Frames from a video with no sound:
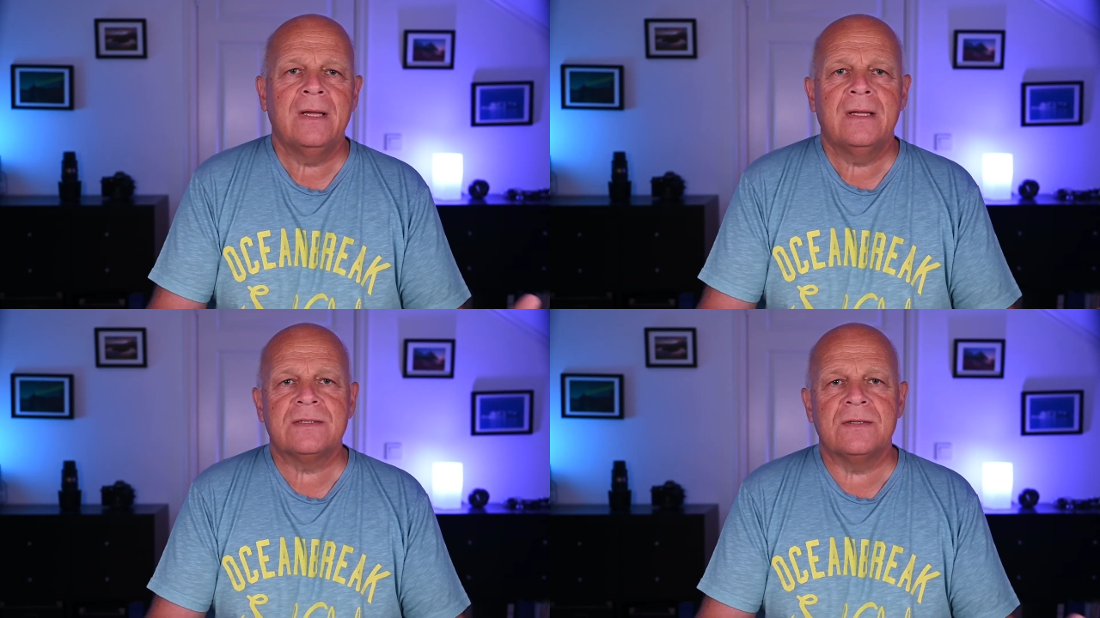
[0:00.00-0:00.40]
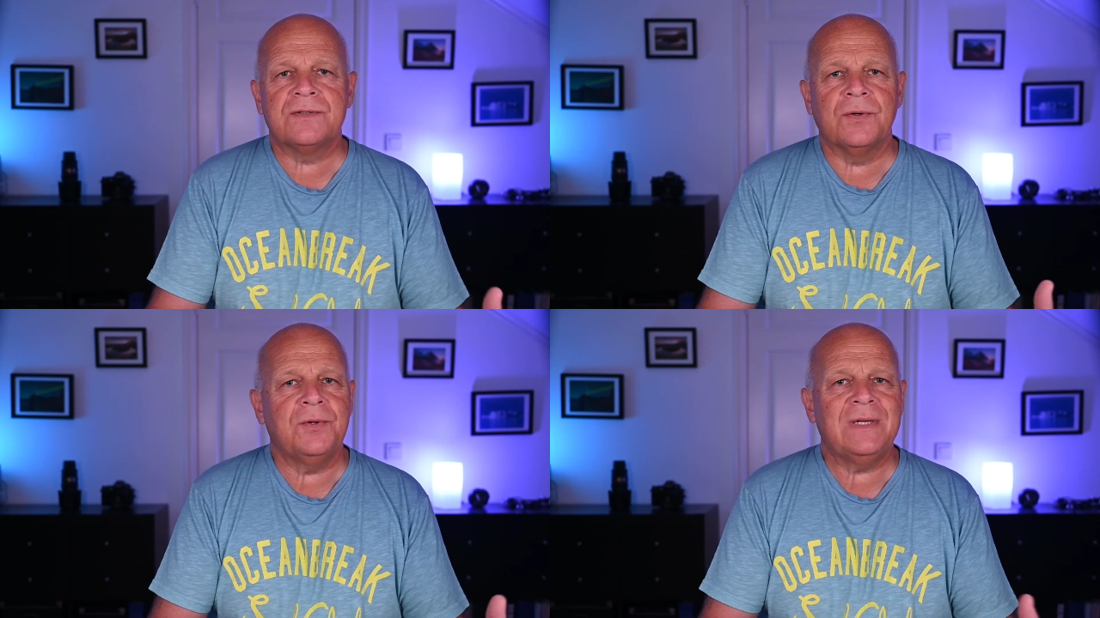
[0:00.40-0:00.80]

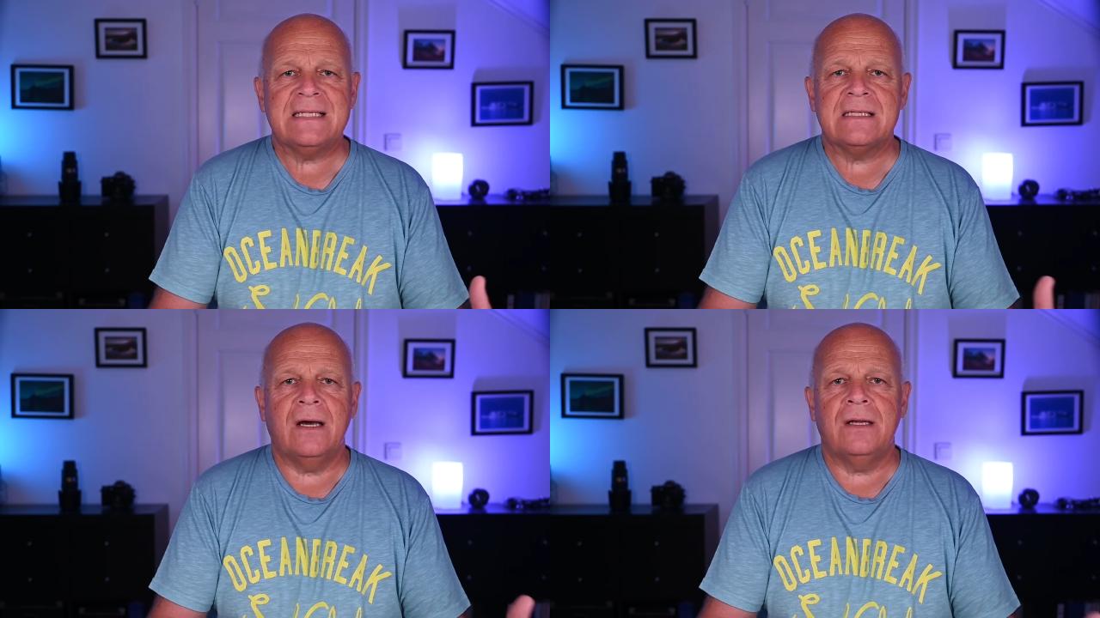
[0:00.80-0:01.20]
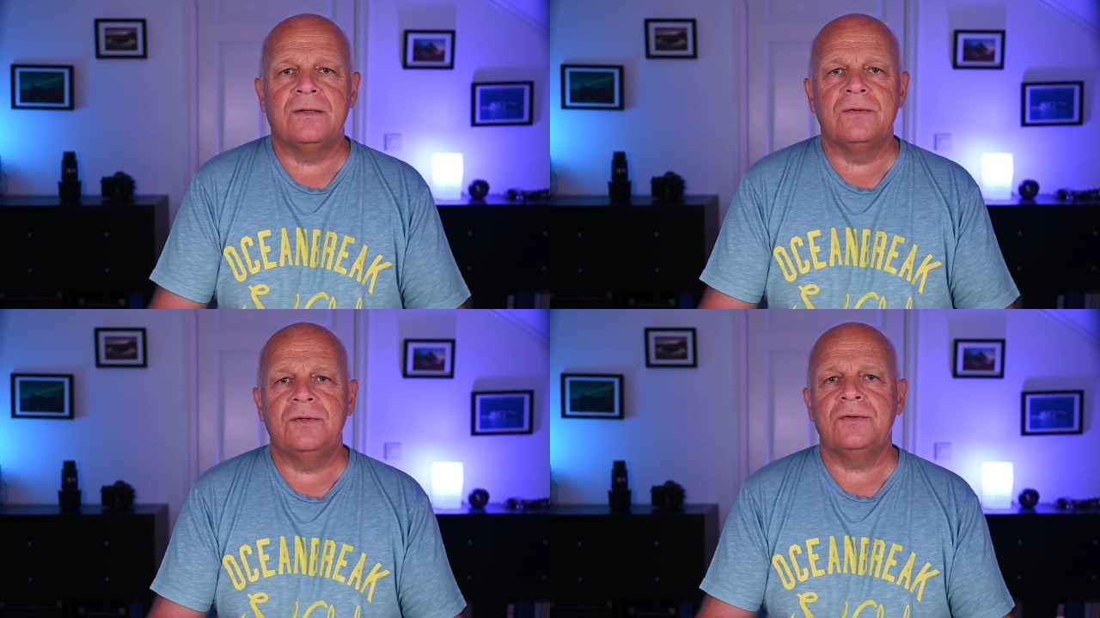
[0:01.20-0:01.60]
so you
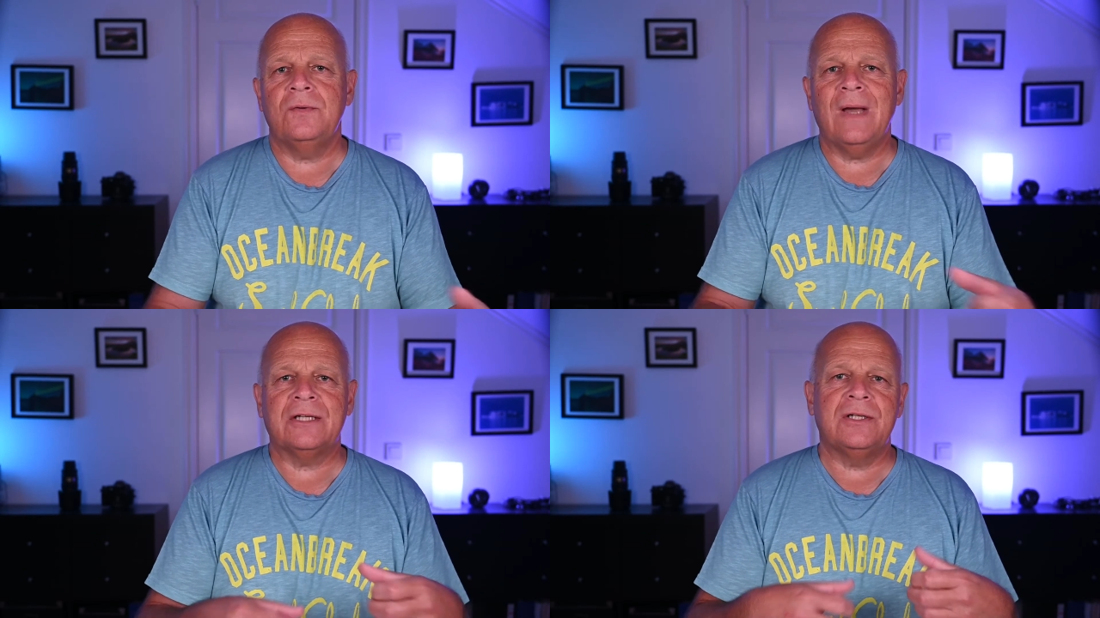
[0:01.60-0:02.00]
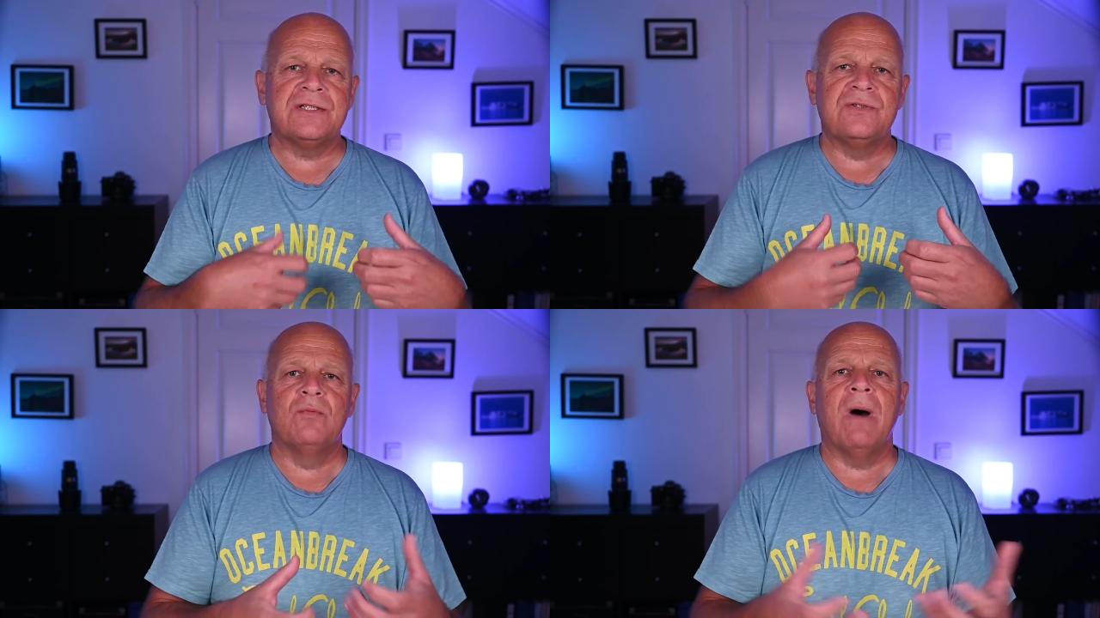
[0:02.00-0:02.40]
decide you actually
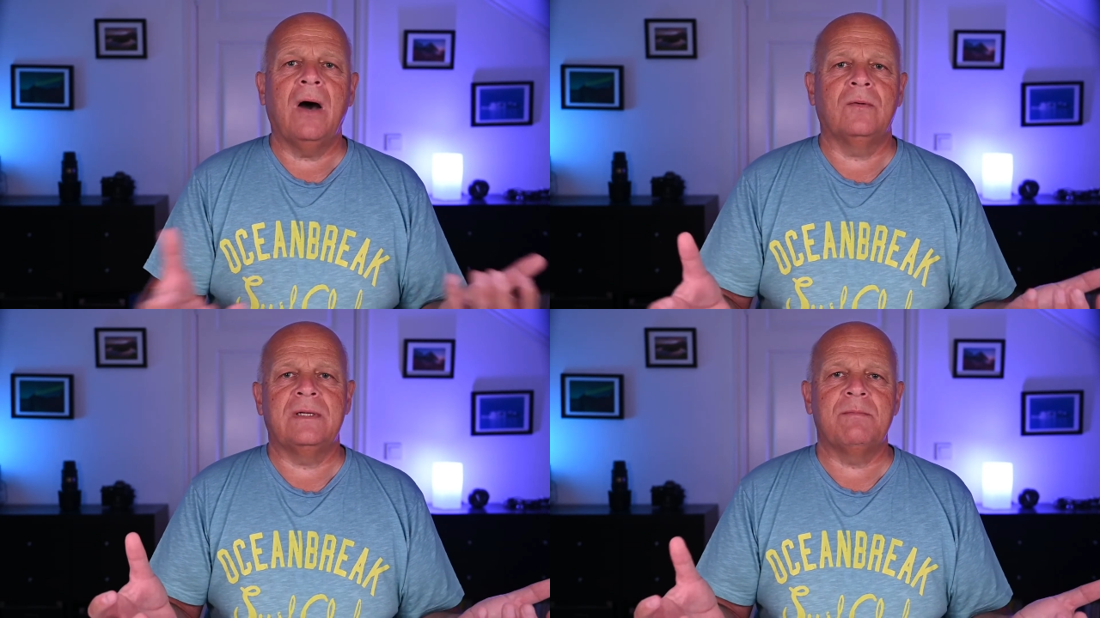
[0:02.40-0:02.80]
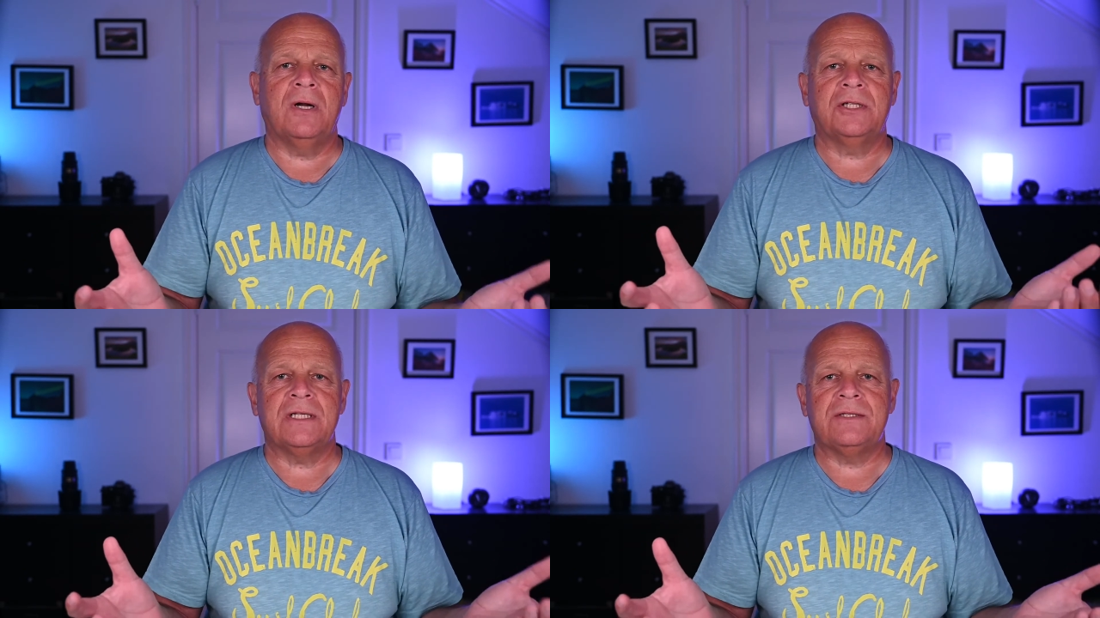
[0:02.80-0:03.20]
zoom out as
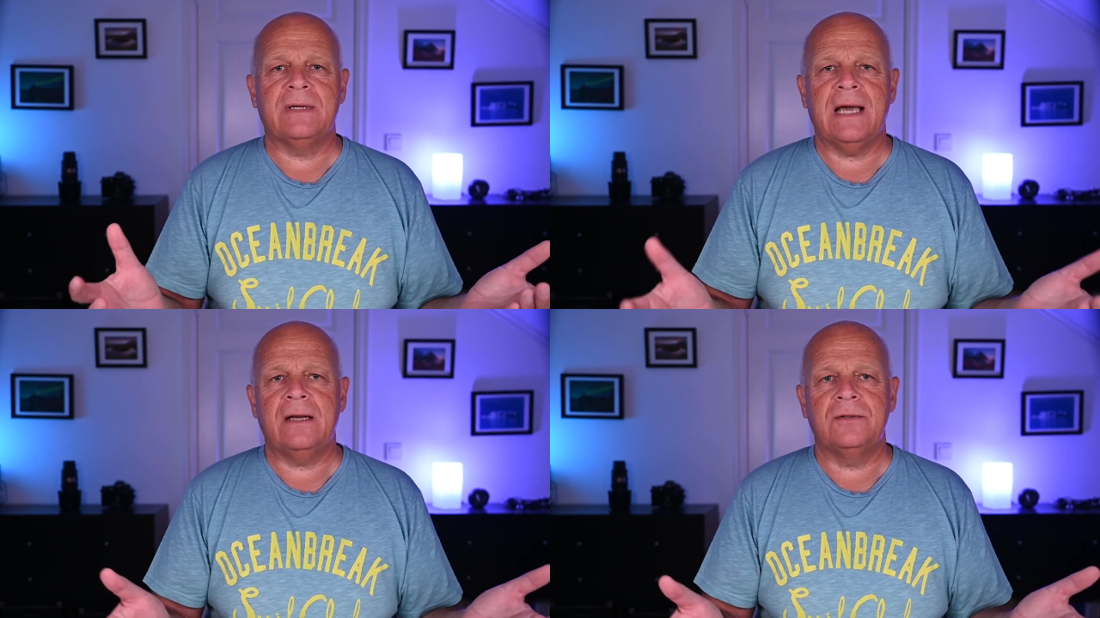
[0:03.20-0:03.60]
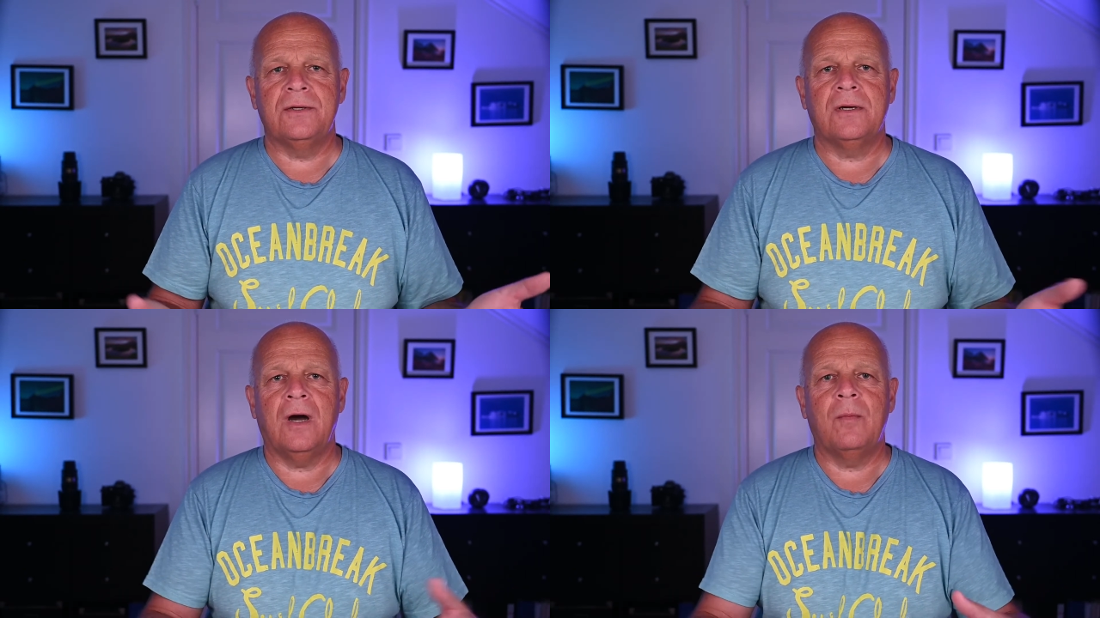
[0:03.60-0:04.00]
much as you can on
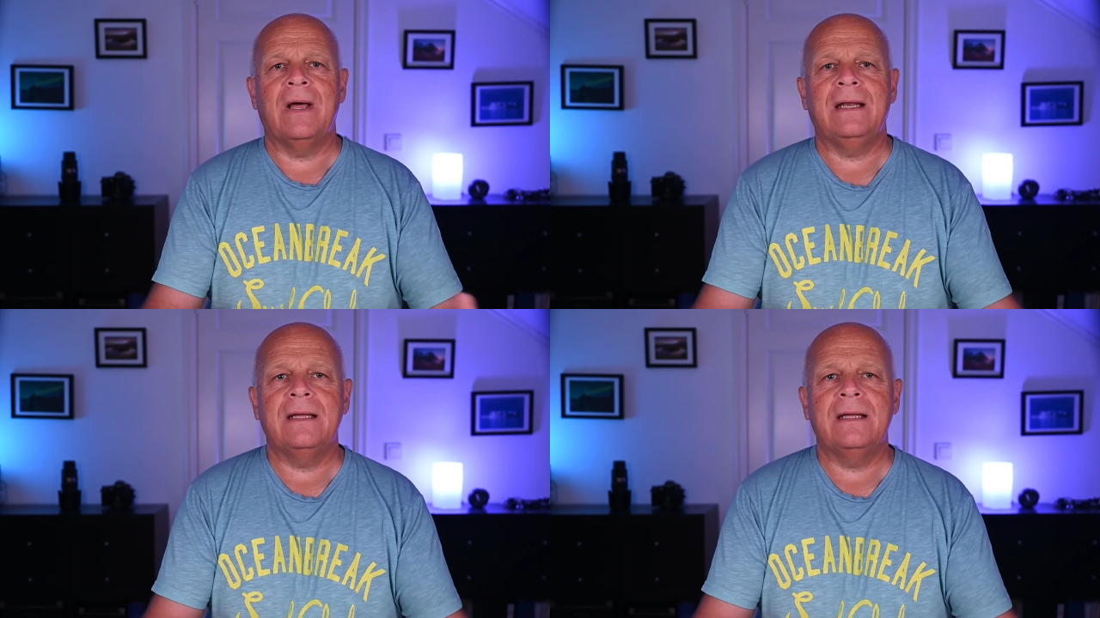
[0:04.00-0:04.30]
your camera